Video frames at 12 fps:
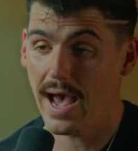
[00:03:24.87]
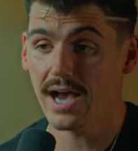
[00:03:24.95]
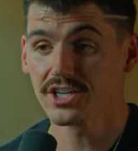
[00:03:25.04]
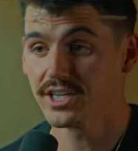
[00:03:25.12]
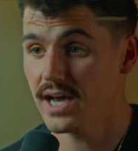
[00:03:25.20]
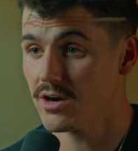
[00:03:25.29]
I
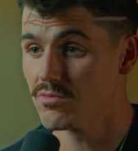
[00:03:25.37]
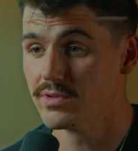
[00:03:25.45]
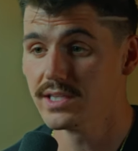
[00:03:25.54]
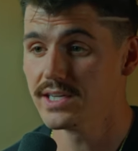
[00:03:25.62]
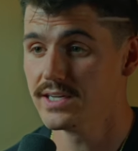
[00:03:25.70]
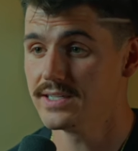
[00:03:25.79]
actually got a
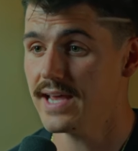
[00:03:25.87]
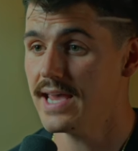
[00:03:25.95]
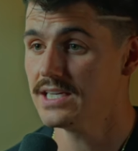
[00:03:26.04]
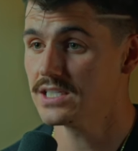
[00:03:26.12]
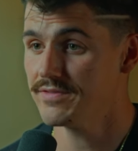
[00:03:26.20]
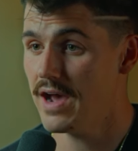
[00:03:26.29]
really good
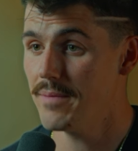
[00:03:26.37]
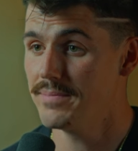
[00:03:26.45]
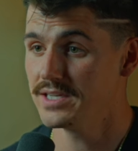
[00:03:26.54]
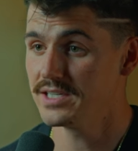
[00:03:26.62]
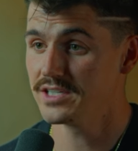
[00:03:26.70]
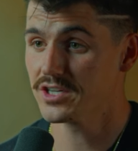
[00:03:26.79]
taste of how
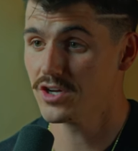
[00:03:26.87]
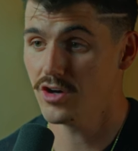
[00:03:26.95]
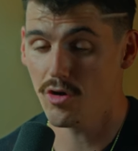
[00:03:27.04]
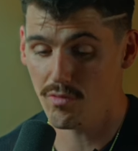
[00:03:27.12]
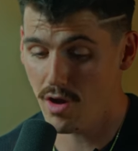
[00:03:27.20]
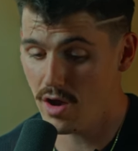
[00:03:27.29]
business could
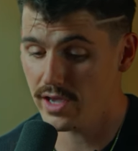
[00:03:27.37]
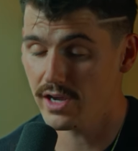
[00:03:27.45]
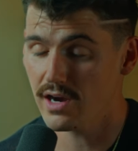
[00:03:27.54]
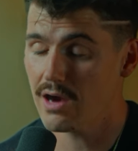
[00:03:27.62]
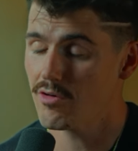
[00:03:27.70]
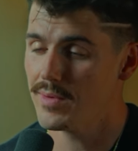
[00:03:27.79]
go wrong
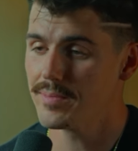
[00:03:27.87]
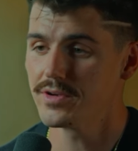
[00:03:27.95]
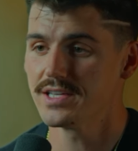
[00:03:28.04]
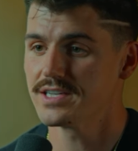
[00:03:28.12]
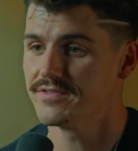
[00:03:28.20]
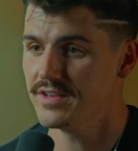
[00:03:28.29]
here. I
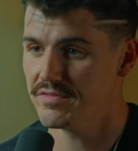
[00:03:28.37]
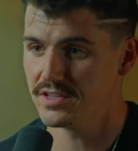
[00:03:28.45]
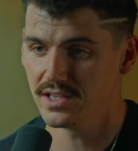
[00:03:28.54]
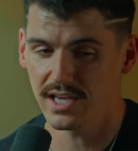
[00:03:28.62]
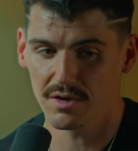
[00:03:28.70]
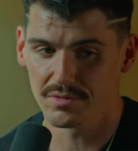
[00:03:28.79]
remember this vividly.